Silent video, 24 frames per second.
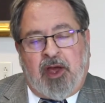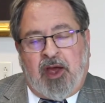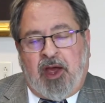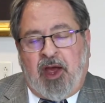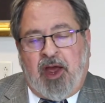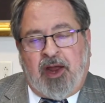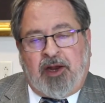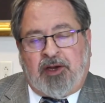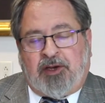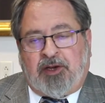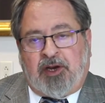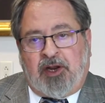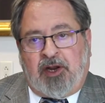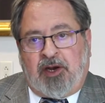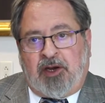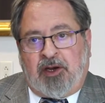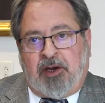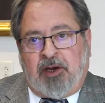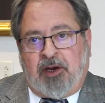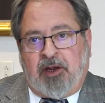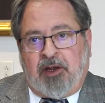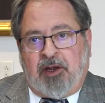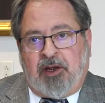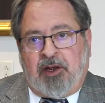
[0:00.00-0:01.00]

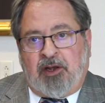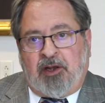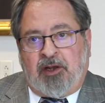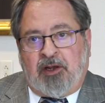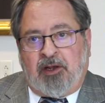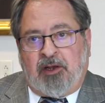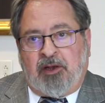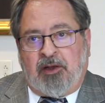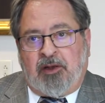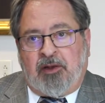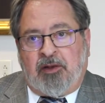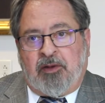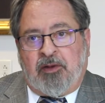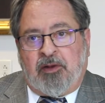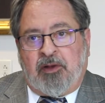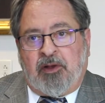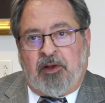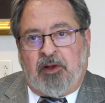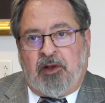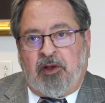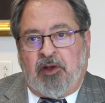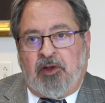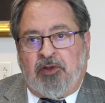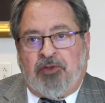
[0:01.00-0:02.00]

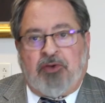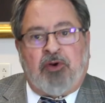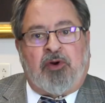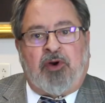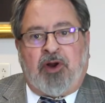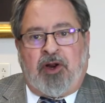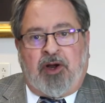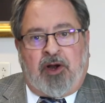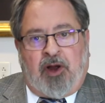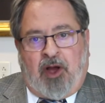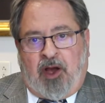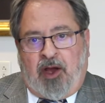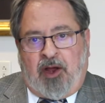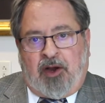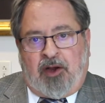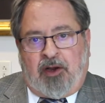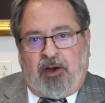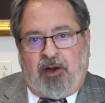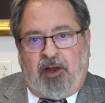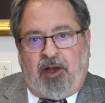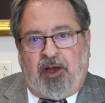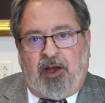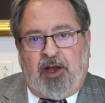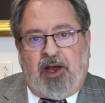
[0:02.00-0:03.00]

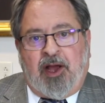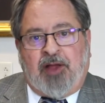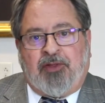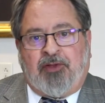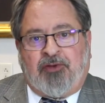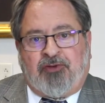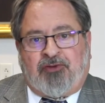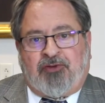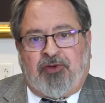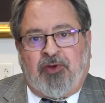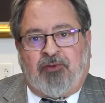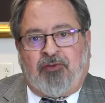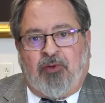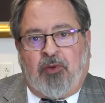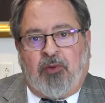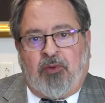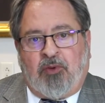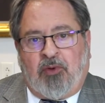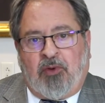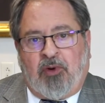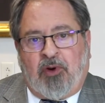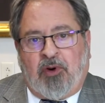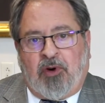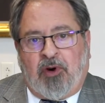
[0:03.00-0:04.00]
1839, and the Civil
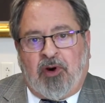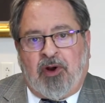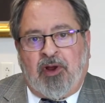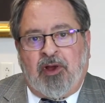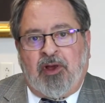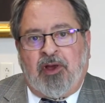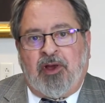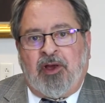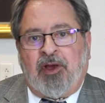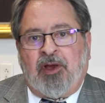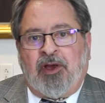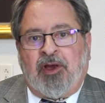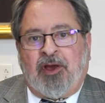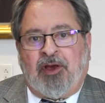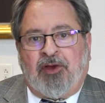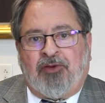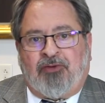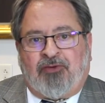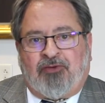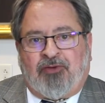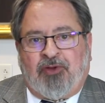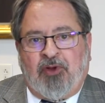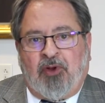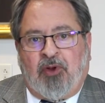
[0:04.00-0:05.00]
War is
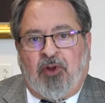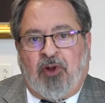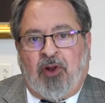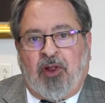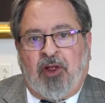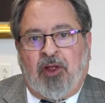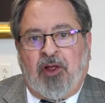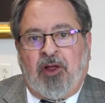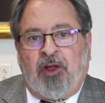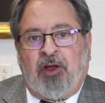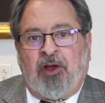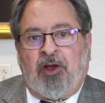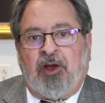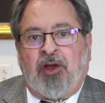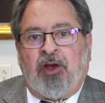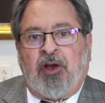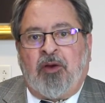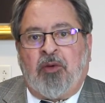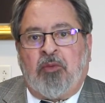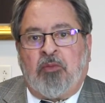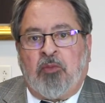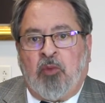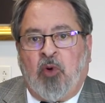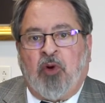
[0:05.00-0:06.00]
still
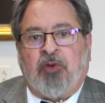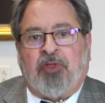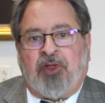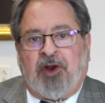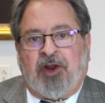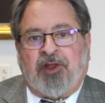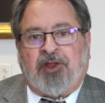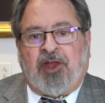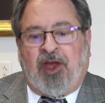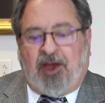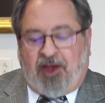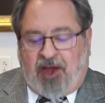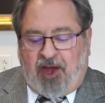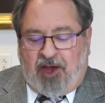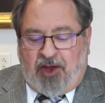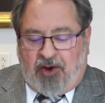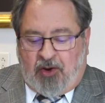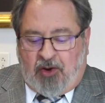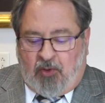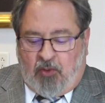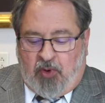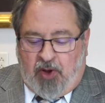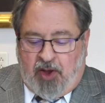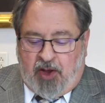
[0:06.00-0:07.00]
more than a decade
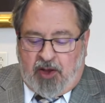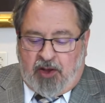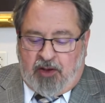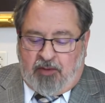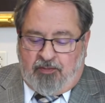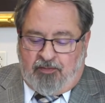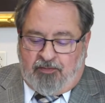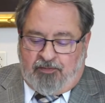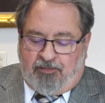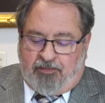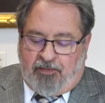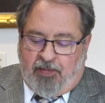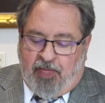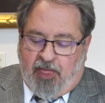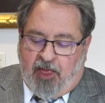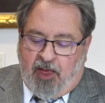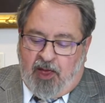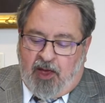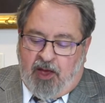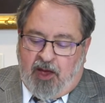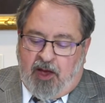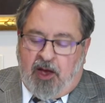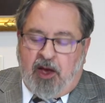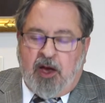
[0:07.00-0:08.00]
away.
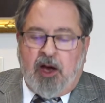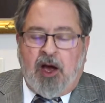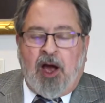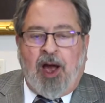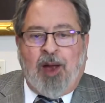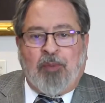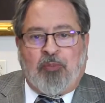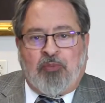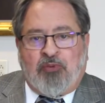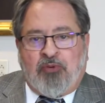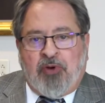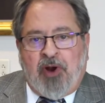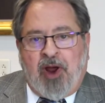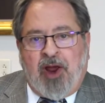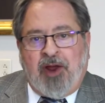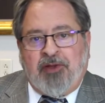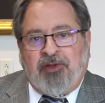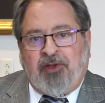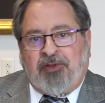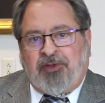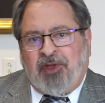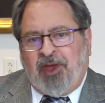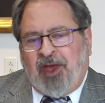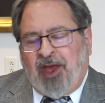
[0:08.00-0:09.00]
I pray
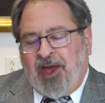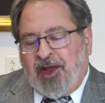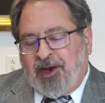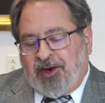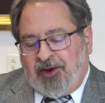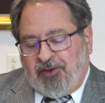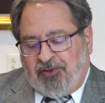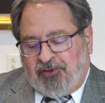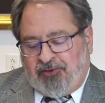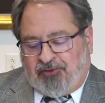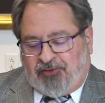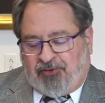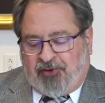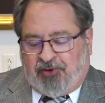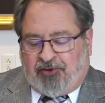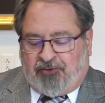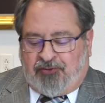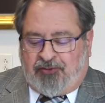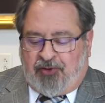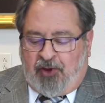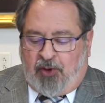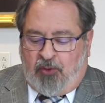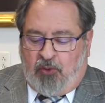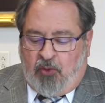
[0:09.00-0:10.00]
that the end of the
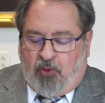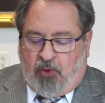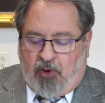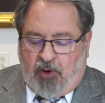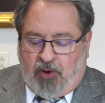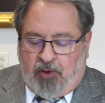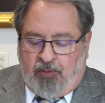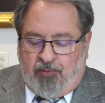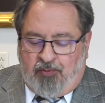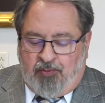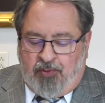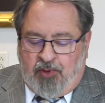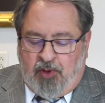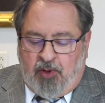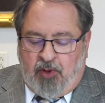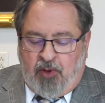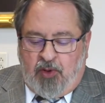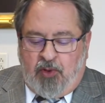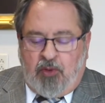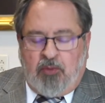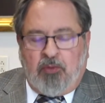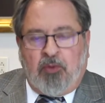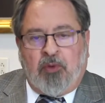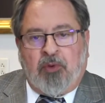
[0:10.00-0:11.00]
Six-Day War
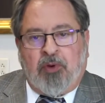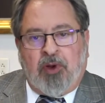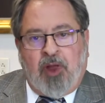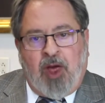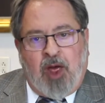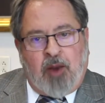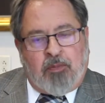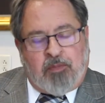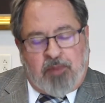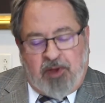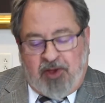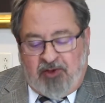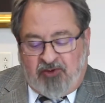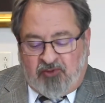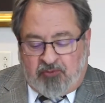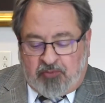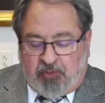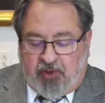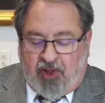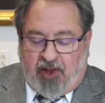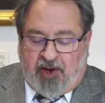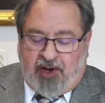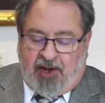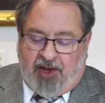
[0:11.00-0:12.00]
will not be as
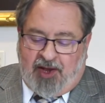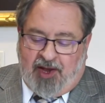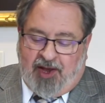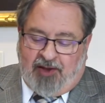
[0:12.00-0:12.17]
bloody